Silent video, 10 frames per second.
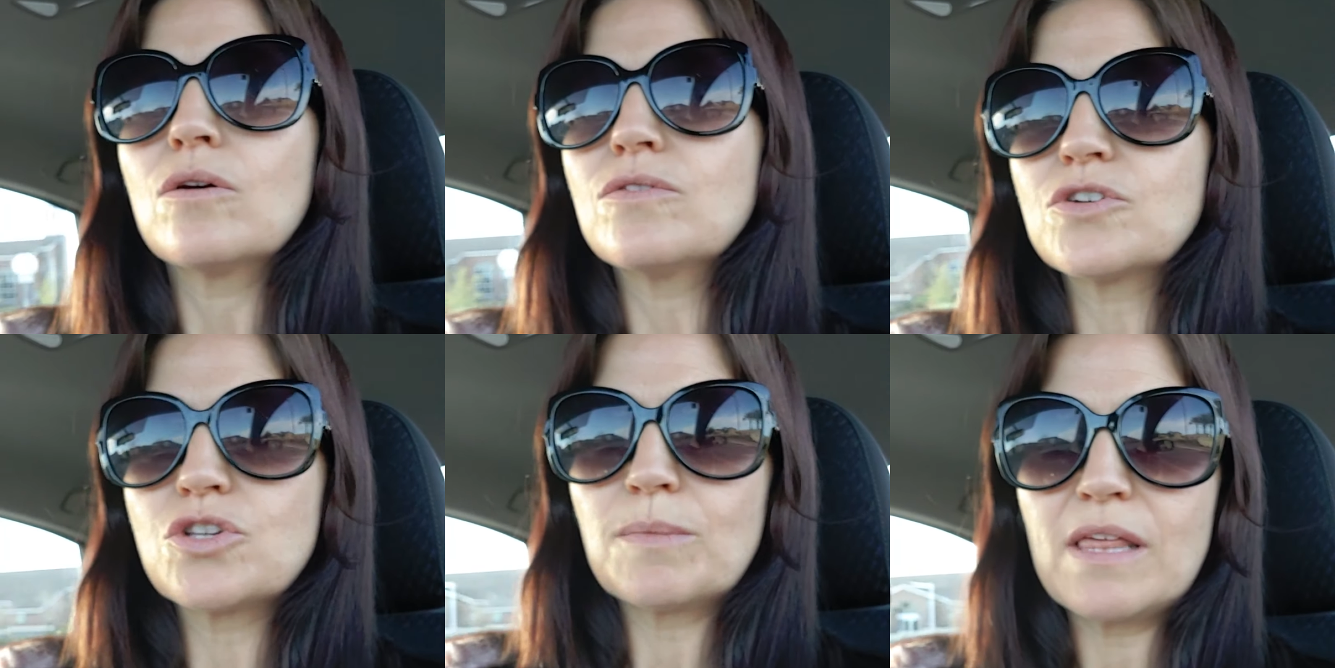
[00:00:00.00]

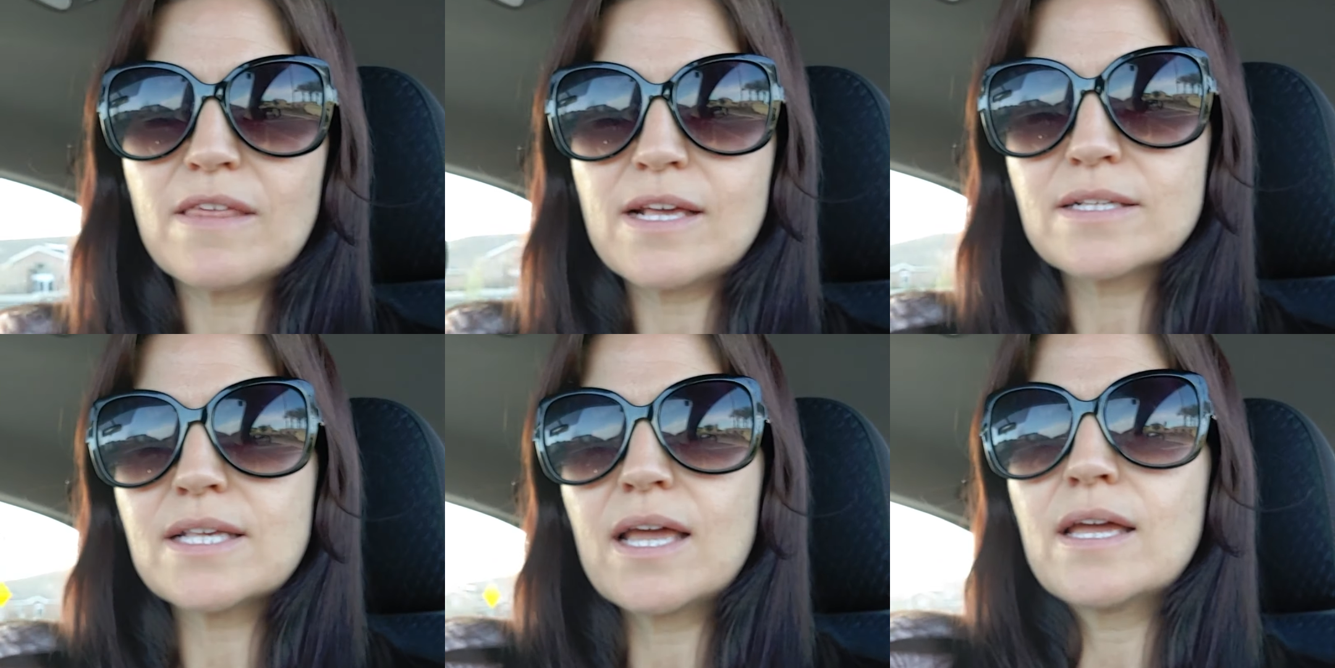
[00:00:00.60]
there's so many
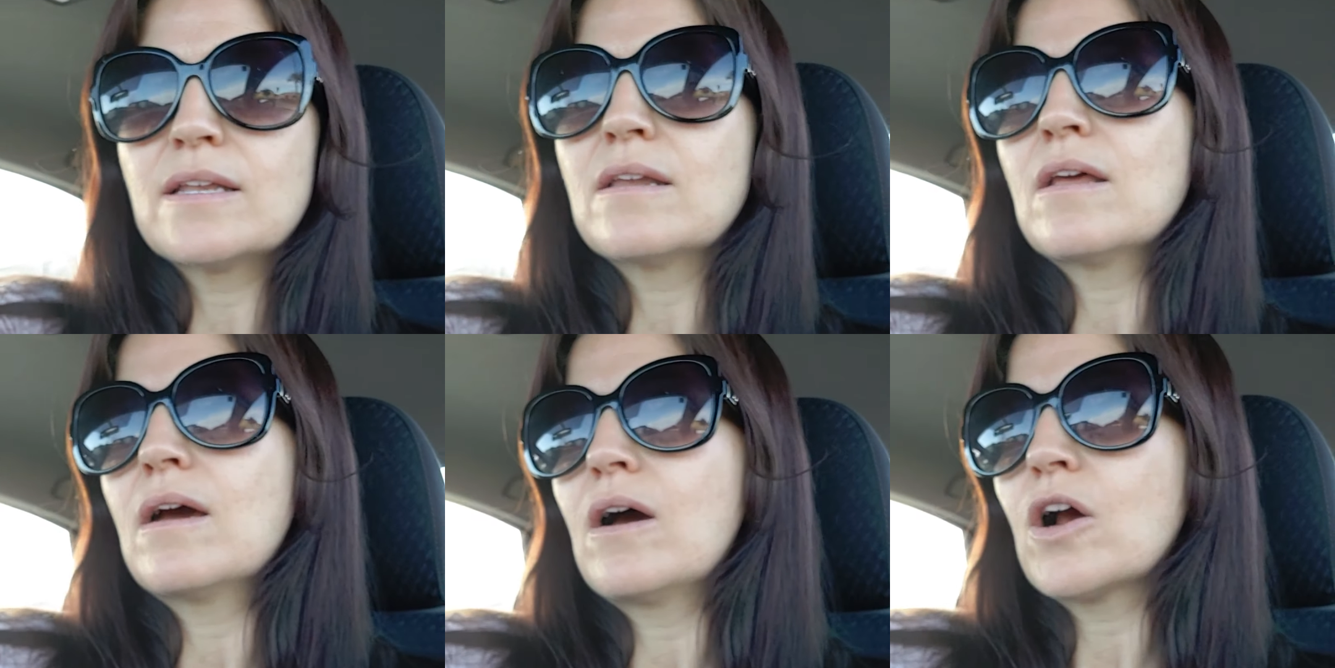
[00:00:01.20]
things
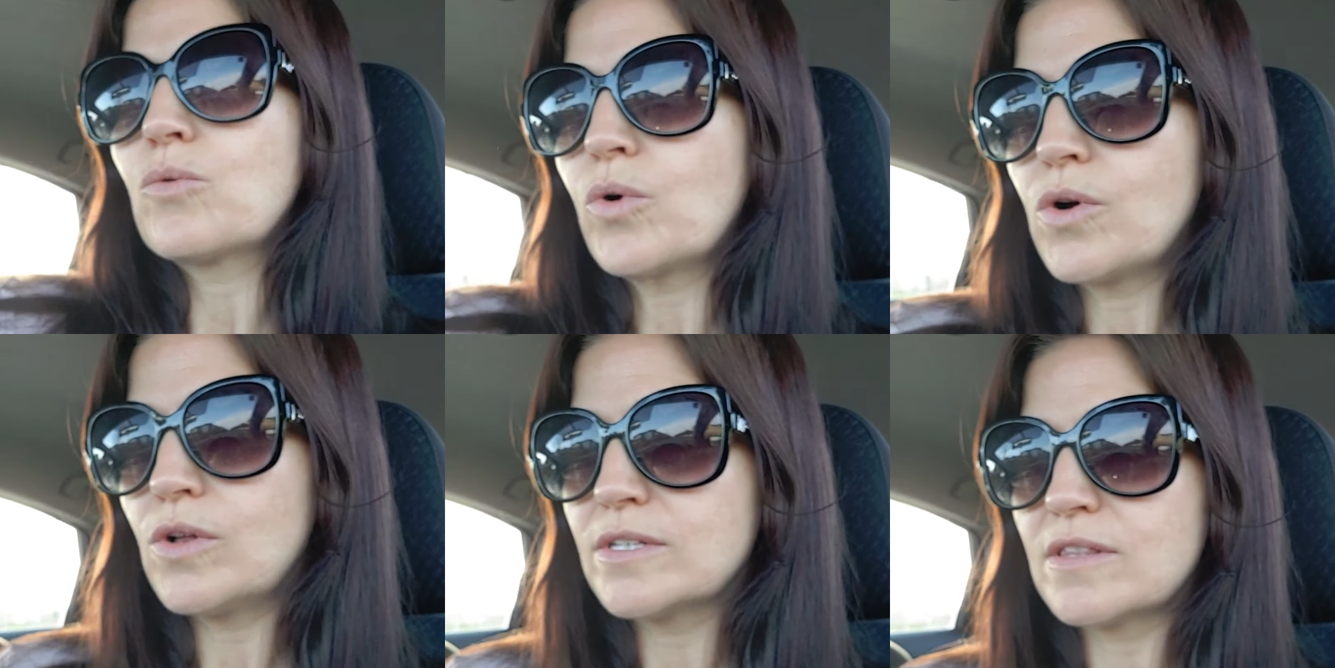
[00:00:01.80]
in our
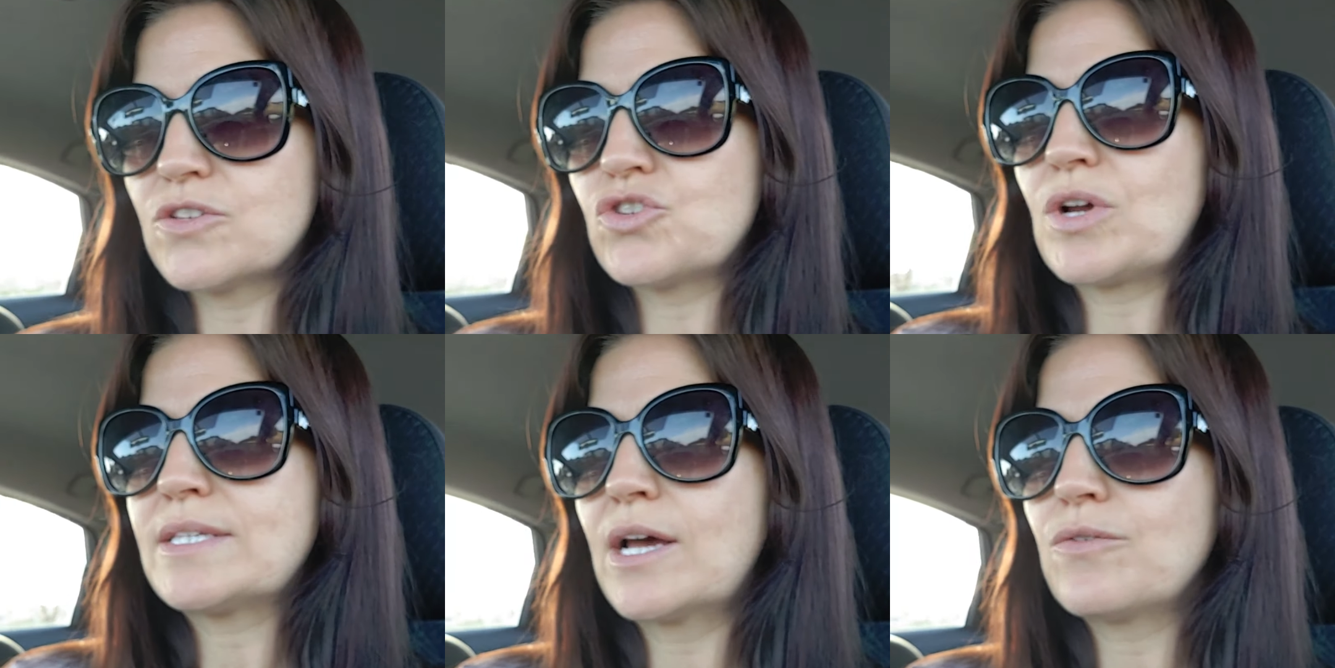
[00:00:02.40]
world that
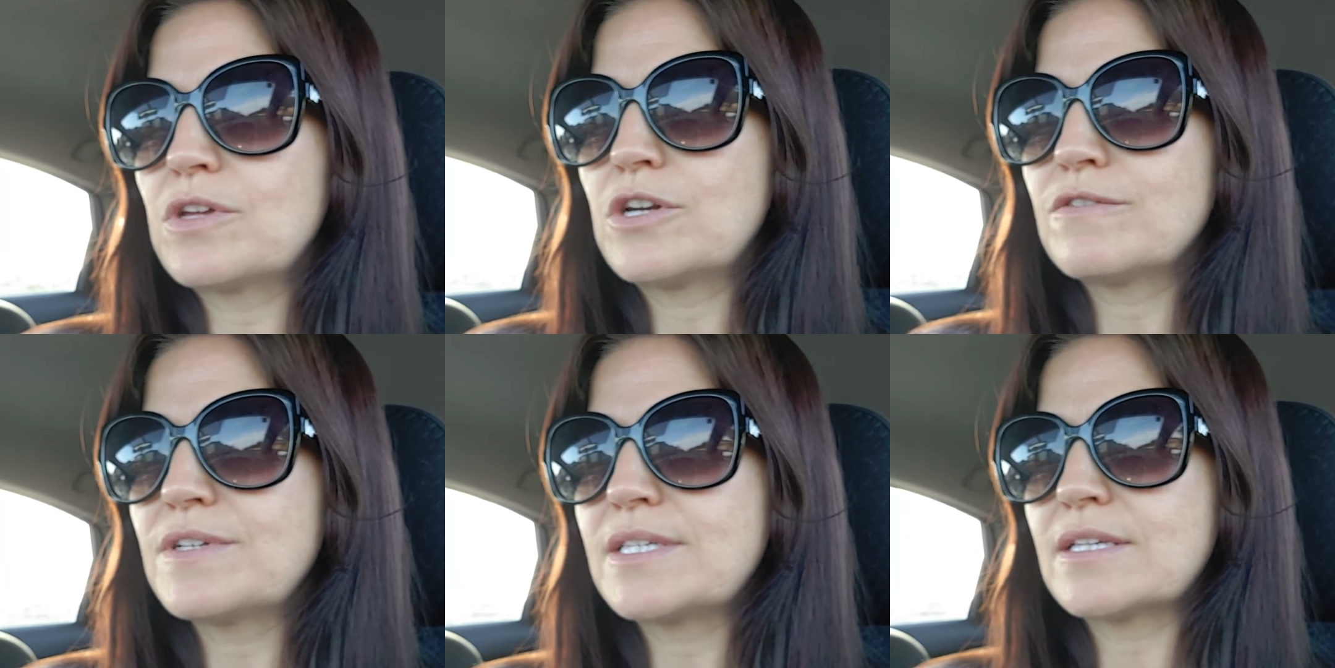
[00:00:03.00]
stress out the
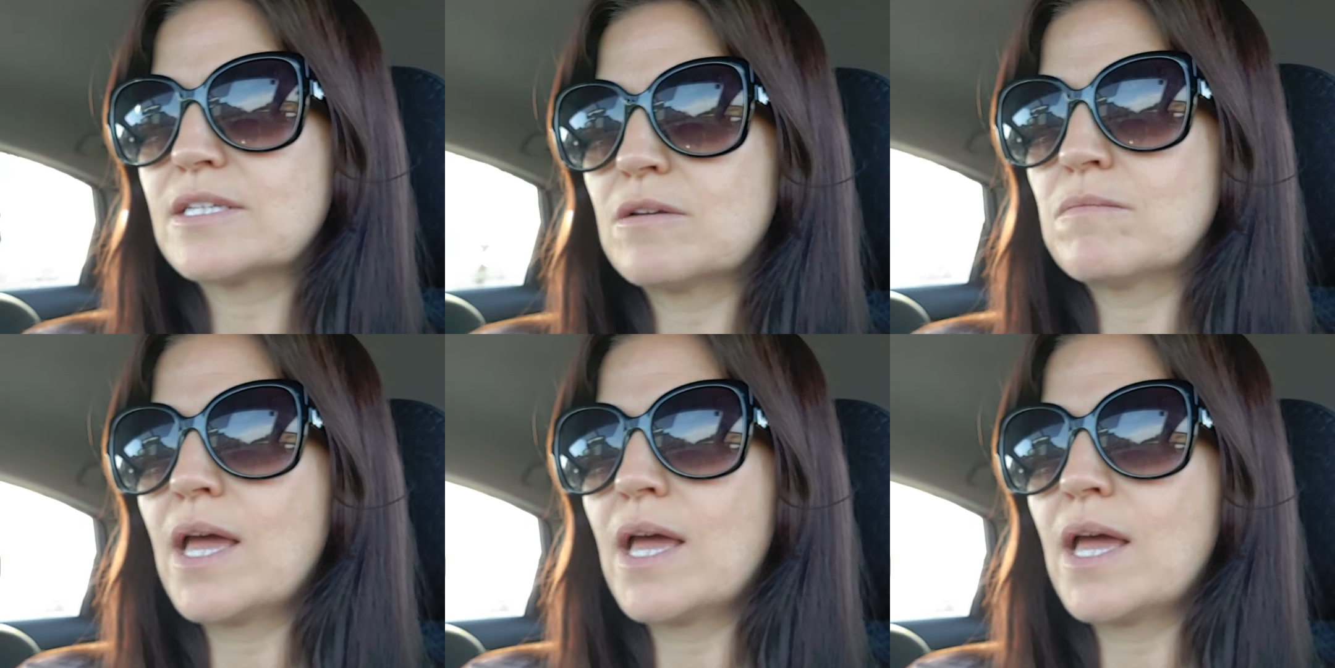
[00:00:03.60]
nervous system.